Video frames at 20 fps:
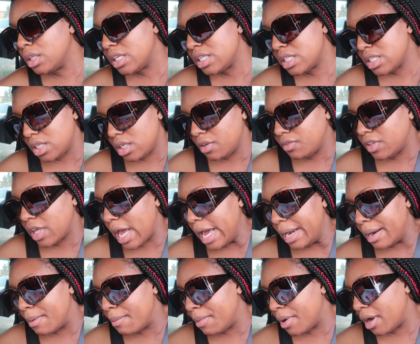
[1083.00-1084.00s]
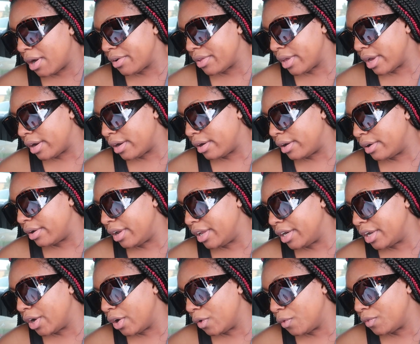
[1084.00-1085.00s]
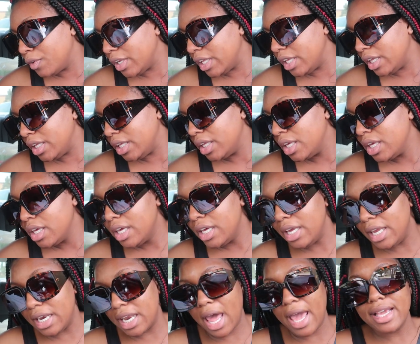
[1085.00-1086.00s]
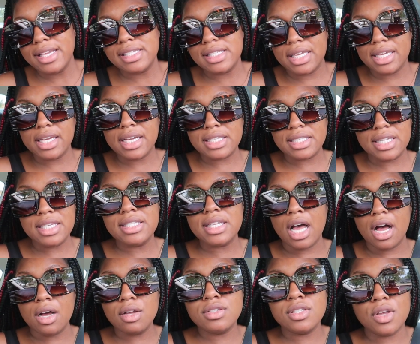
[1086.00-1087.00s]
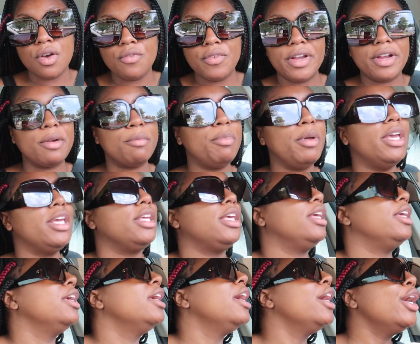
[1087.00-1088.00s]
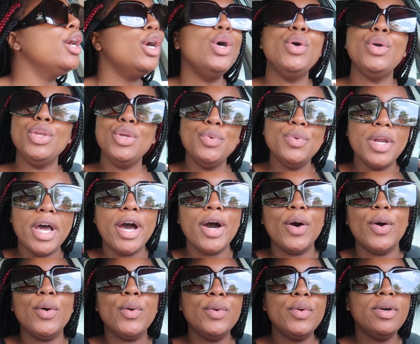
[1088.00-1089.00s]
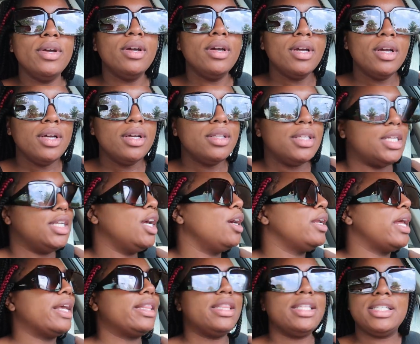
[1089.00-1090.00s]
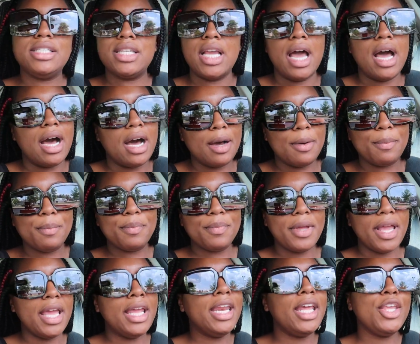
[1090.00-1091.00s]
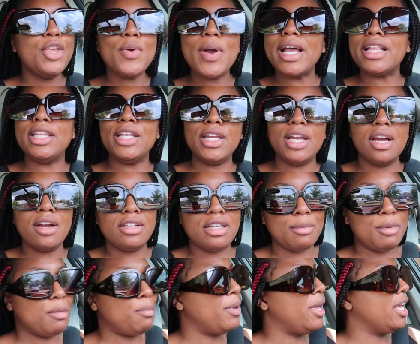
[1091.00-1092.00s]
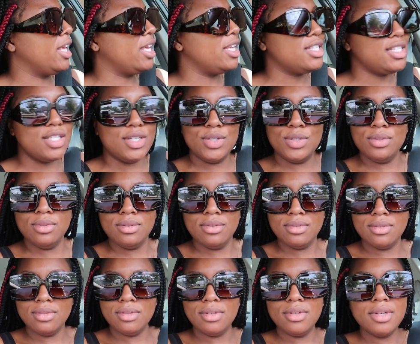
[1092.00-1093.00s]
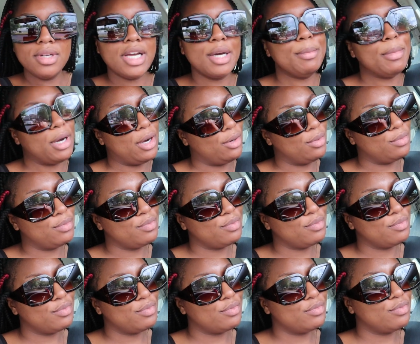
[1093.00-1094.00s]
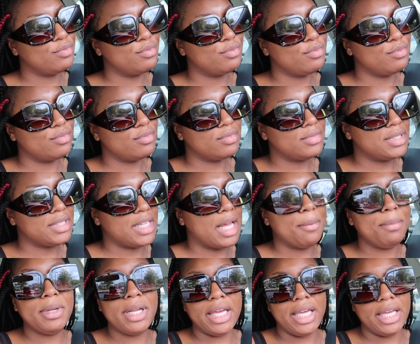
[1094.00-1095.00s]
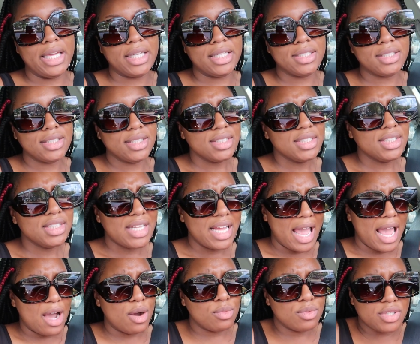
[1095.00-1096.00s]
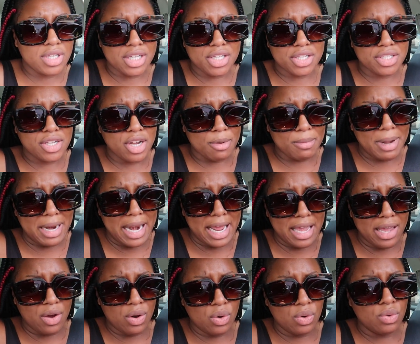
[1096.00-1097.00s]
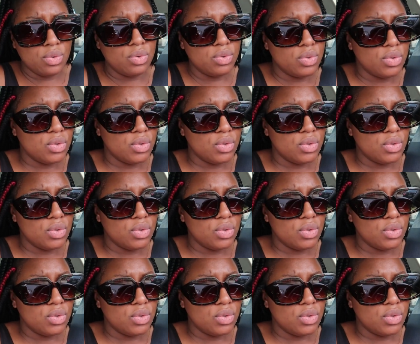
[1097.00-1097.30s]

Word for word: of this stuff that I done bought, y'all, and hopefully he likes it, because he's also very picky. Who you know that don't like to shop, and then you got the nerve to be picky too? Come on, stop playing. Ouch, I just hurt my nail.